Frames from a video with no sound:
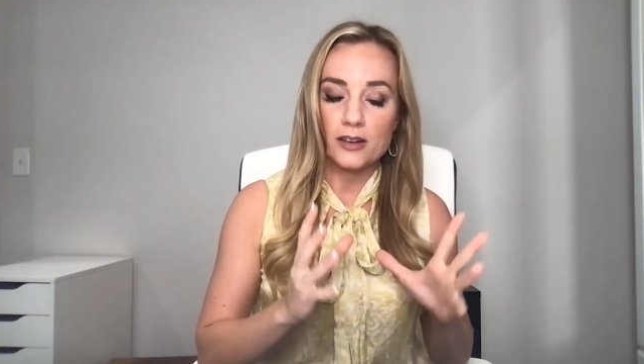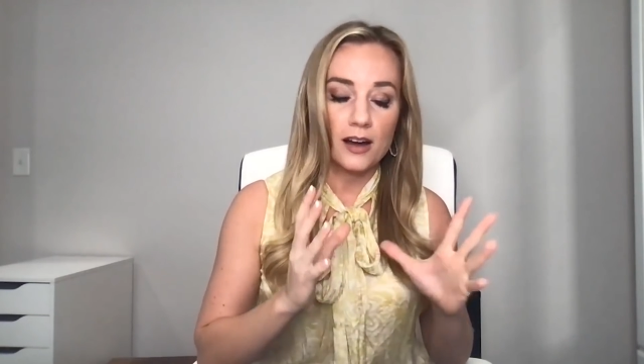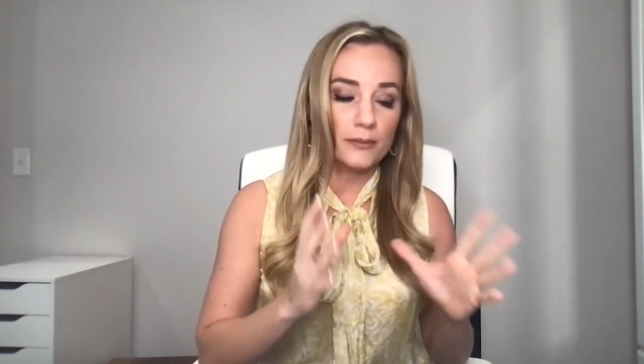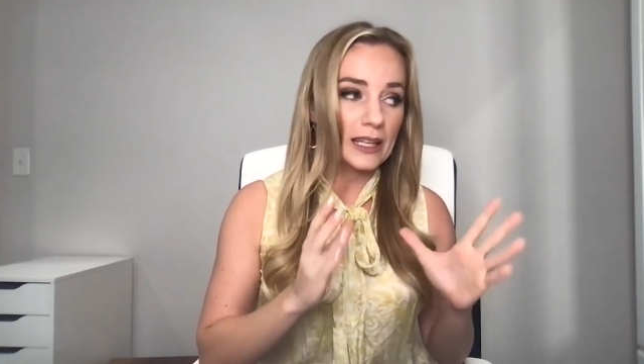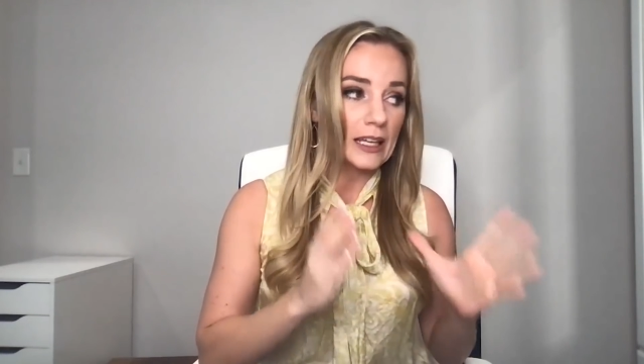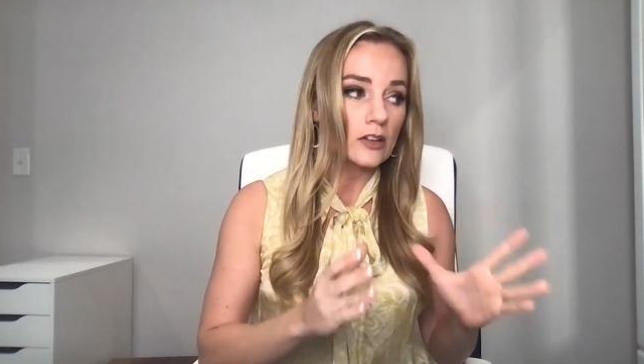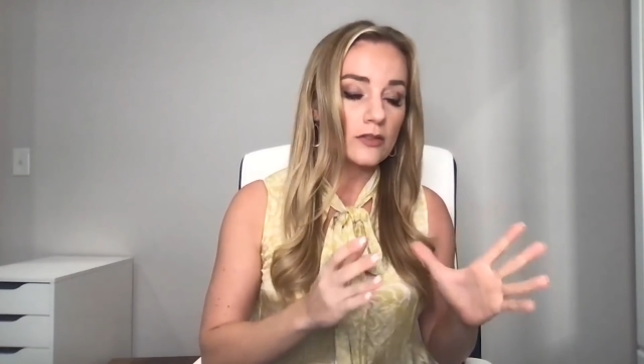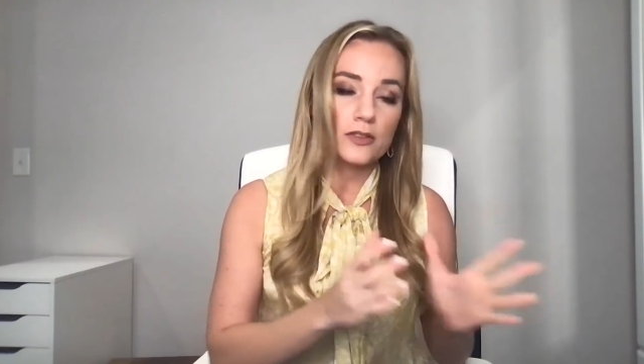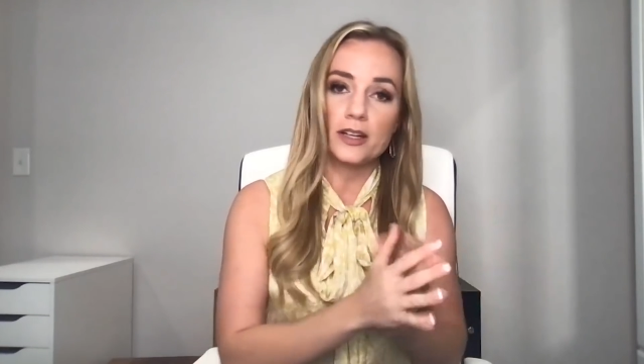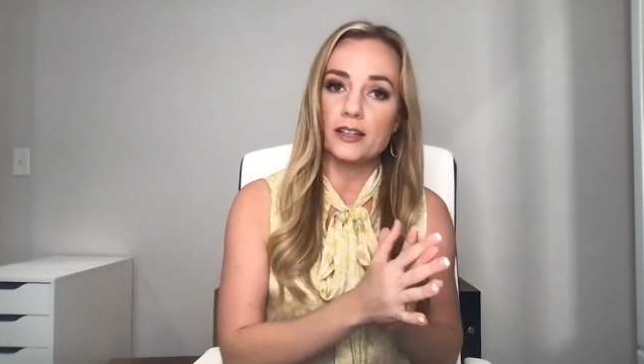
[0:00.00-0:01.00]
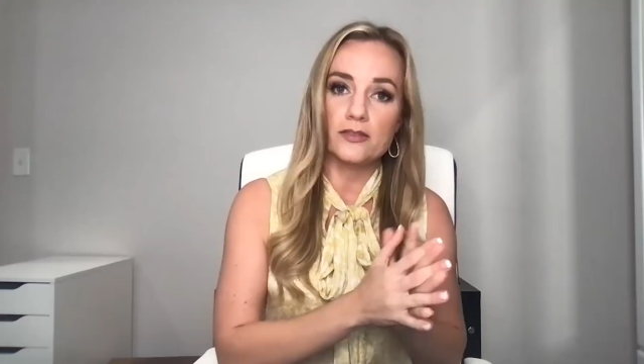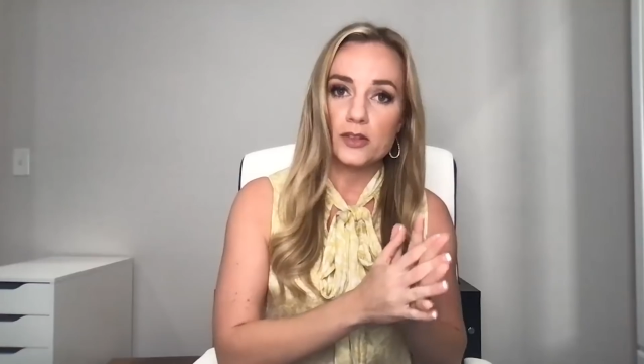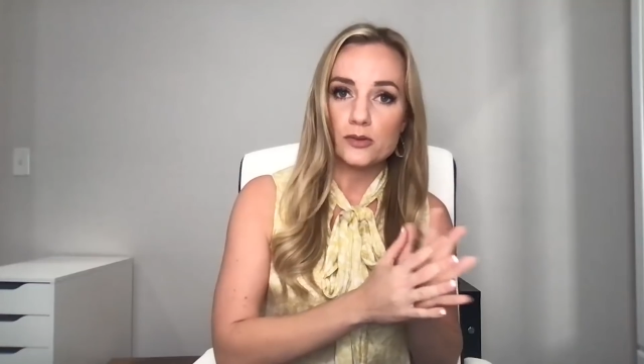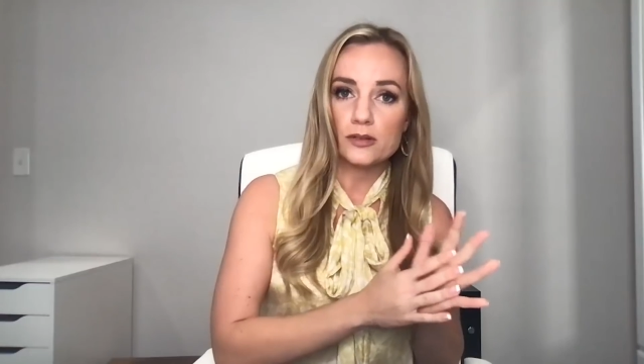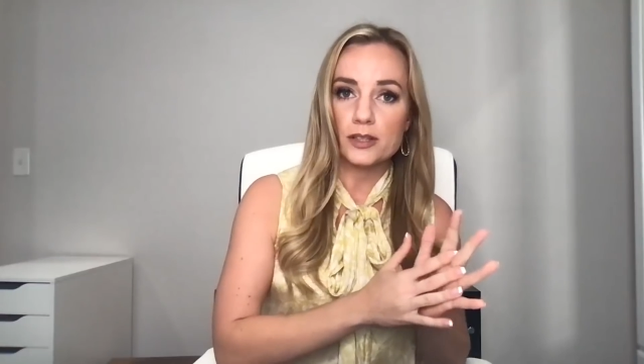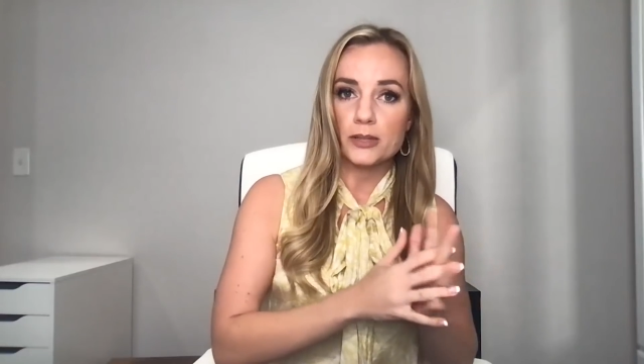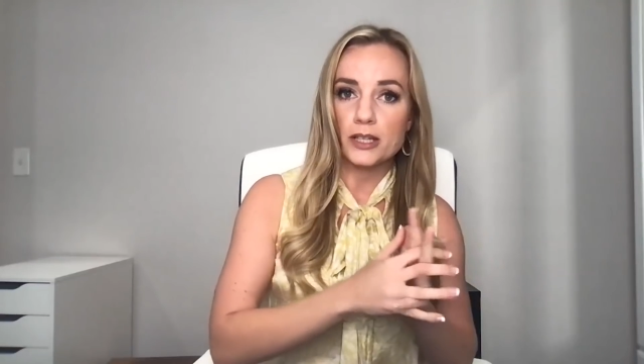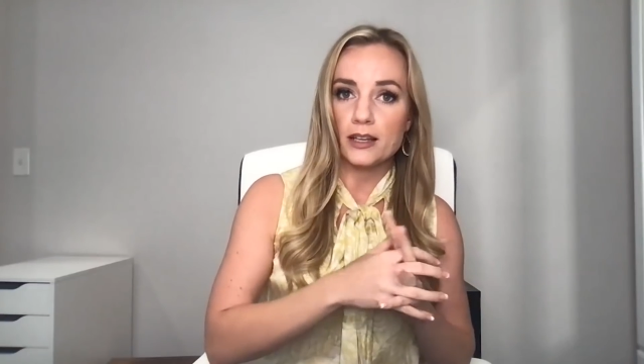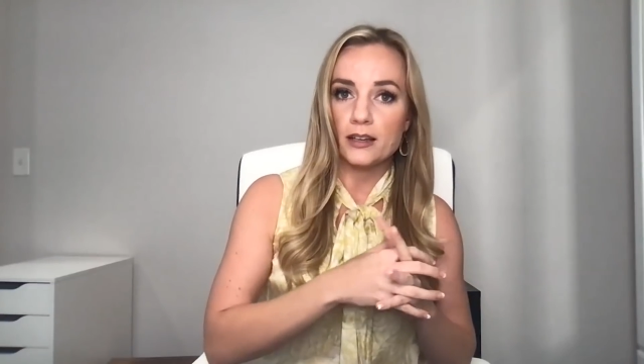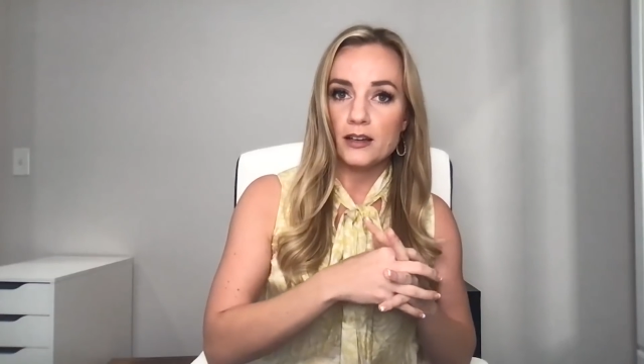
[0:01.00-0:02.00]
I'm here for individual
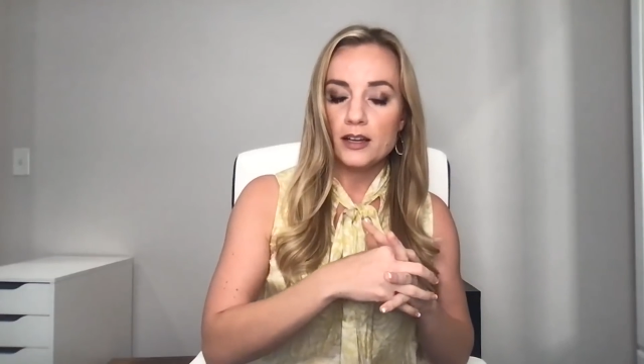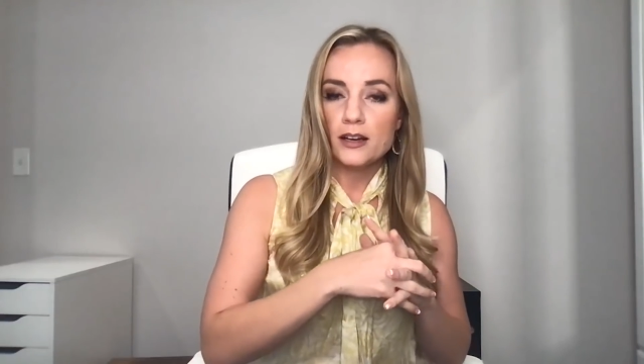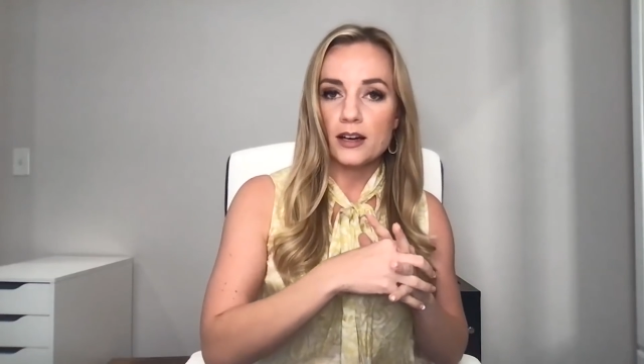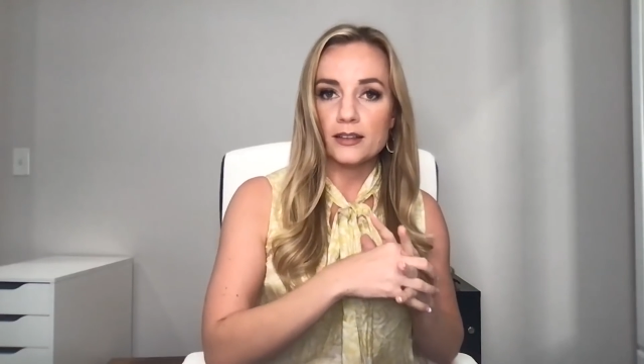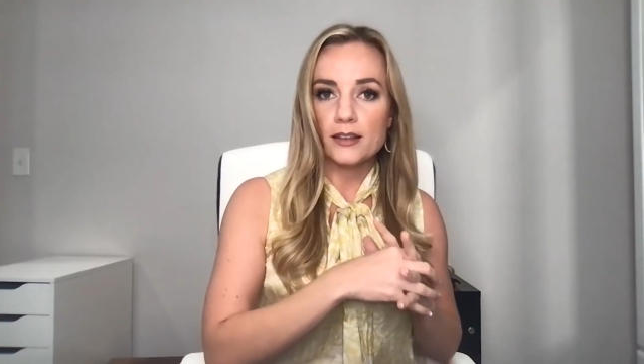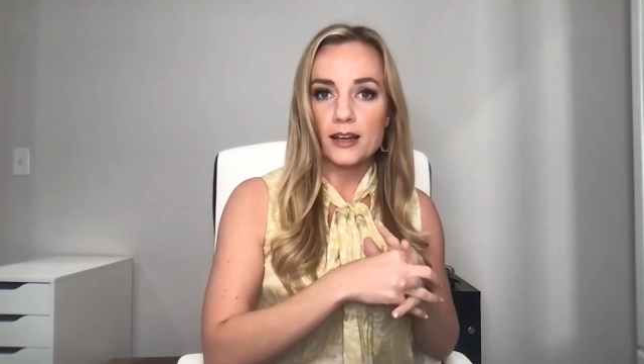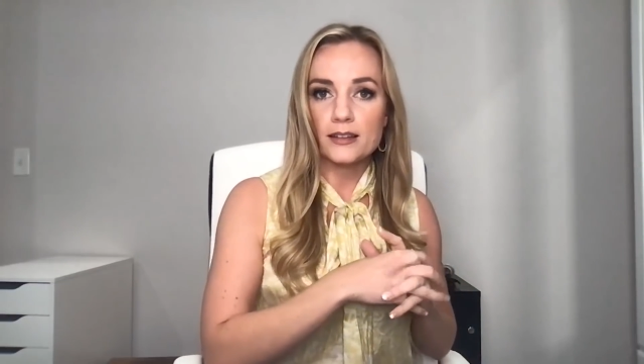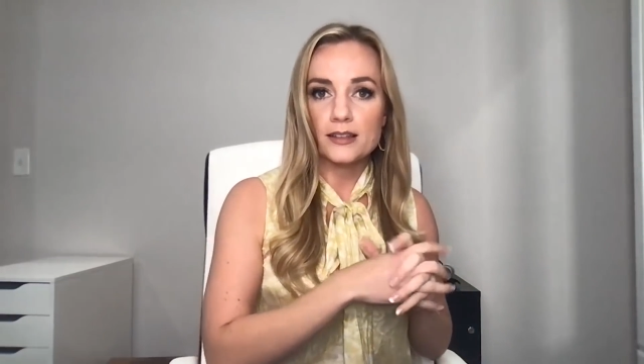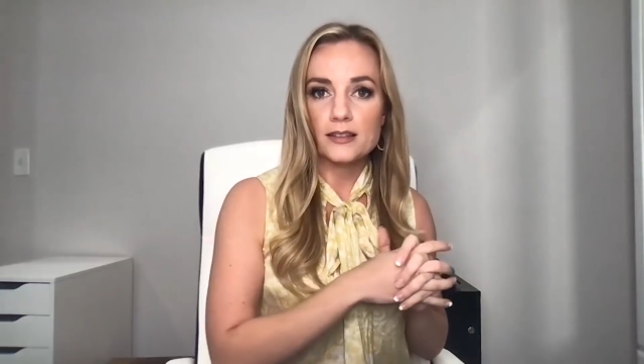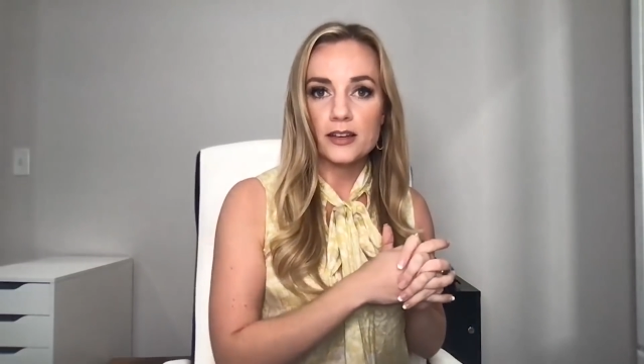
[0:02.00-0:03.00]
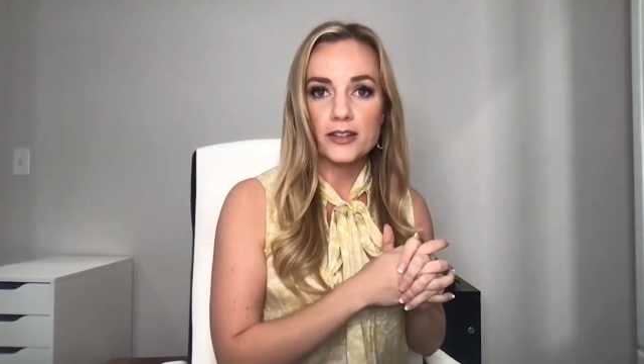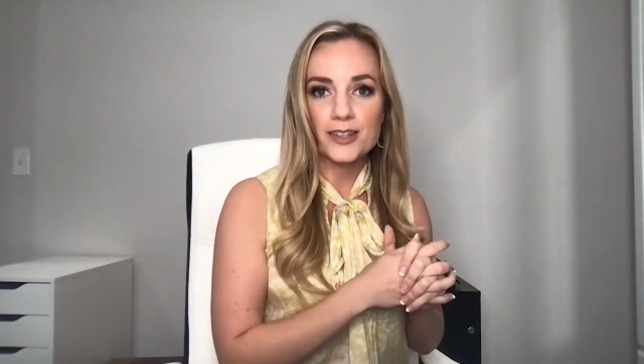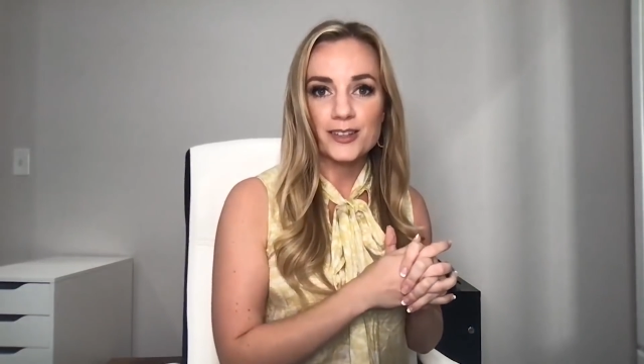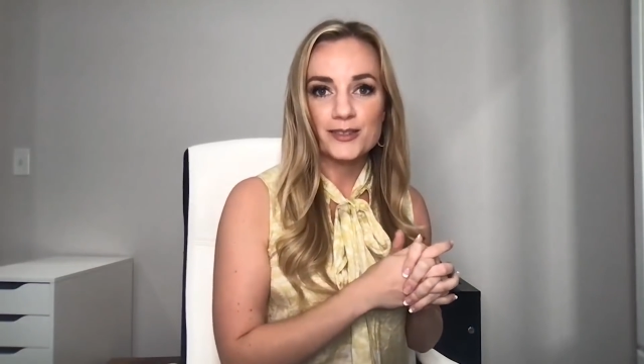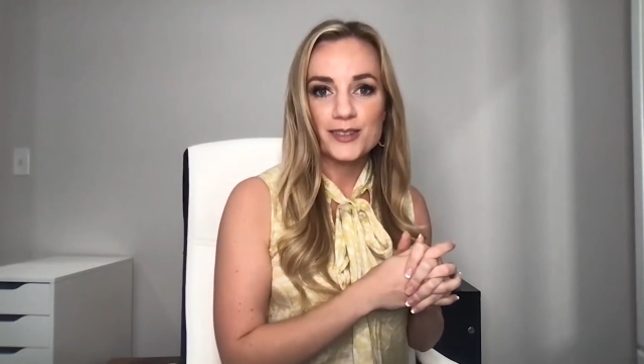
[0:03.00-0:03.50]
liberty, unlike these other